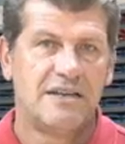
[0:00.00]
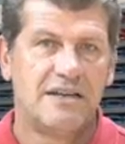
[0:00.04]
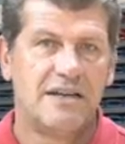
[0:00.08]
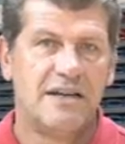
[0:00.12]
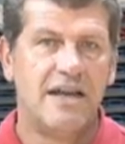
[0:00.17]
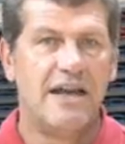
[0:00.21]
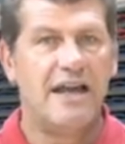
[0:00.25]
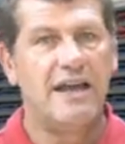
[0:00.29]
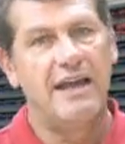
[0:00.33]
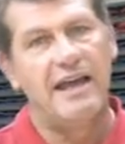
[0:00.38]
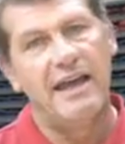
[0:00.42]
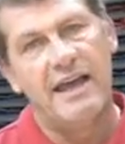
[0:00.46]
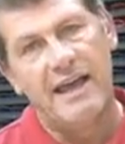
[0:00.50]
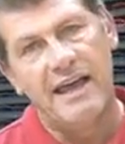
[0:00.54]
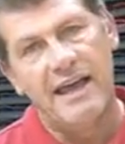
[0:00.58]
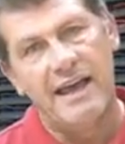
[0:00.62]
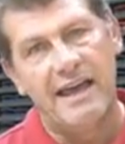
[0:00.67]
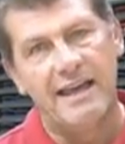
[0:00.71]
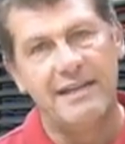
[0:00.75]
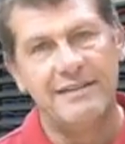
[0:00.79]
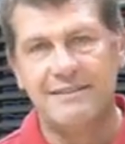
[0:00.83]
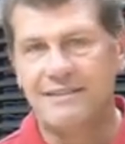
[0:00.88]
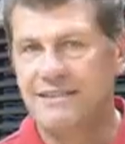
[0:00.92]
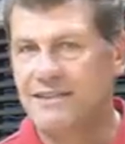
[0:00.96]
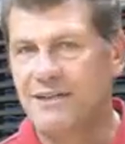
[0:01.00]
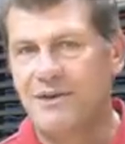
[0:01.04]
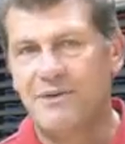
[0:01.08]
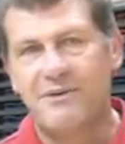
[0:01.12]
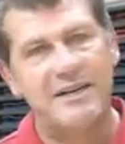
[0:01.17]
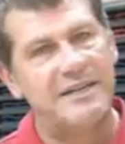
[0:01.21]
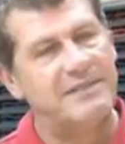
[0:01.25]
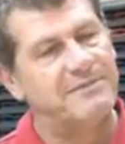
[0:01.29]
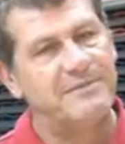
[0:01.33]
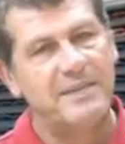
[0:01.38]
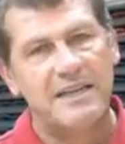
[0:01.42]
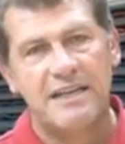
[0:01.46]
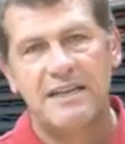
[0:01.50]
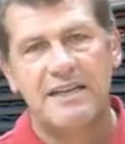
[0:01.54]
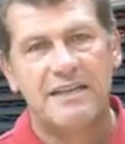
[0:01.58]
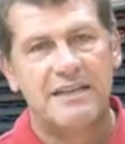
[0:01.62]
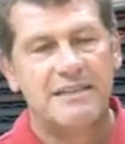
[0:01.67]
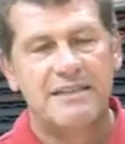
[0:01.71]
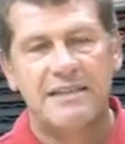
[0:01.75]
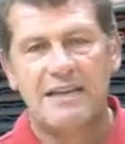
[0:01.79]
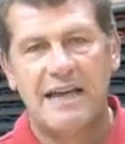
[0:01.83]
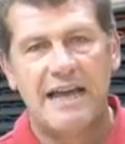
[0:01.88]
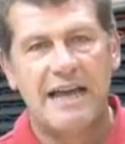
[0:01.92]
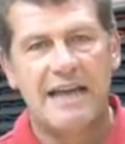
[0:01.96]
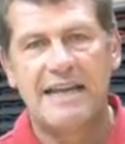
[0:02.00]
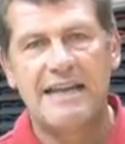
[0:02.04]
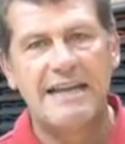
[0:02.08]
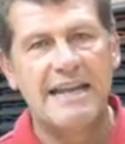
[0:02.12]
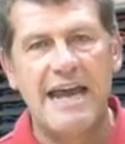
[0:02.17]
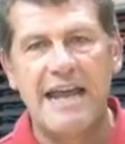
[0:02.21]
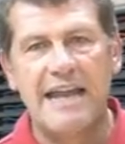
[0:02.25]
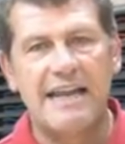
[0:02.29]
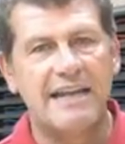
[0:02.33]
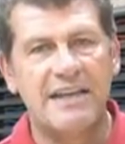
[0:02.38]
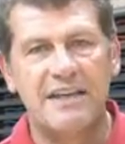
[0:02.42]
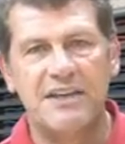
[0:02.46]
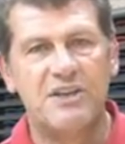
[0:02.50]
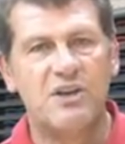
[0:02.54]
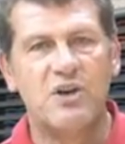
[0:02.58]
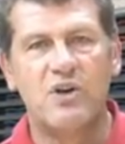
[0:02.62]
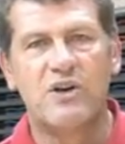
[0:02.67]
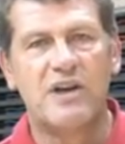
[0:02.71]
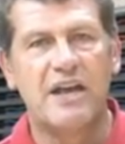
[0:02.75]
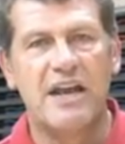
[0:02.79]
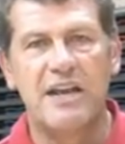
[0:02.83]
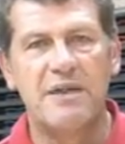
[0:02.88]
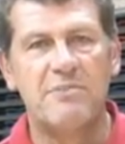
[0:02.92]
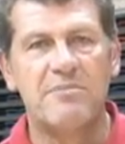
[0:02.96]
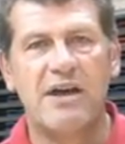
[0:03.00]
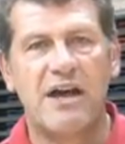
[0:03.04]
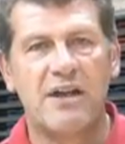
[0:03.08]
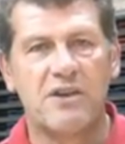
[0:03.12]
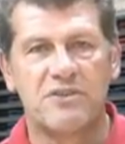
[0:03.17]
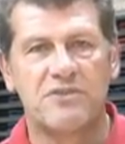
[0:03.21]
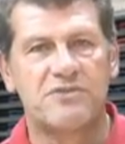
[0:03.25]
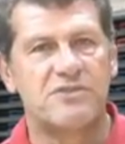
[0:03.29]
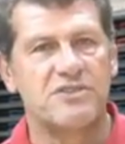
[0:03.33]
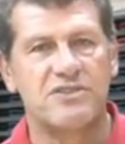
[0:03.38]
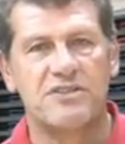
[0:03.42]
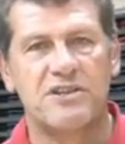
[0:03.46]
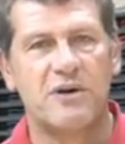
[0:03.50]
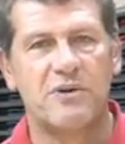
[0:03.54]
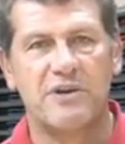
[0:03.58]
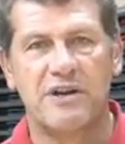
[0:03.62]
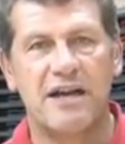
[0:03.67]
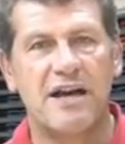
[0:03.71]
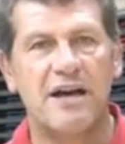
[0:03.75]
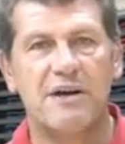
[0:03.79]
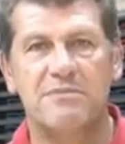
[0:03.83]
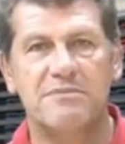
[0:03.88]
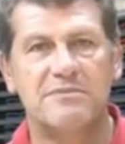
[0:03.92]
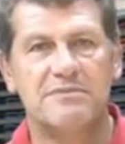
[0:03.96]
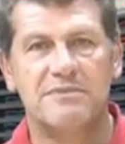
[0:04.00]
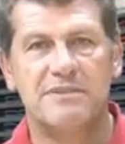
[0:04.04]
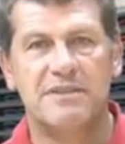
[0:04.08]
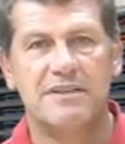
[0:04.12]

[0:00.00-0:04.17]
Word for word: Okay? And you know what? Connecticut, you don't get any medals for showing up,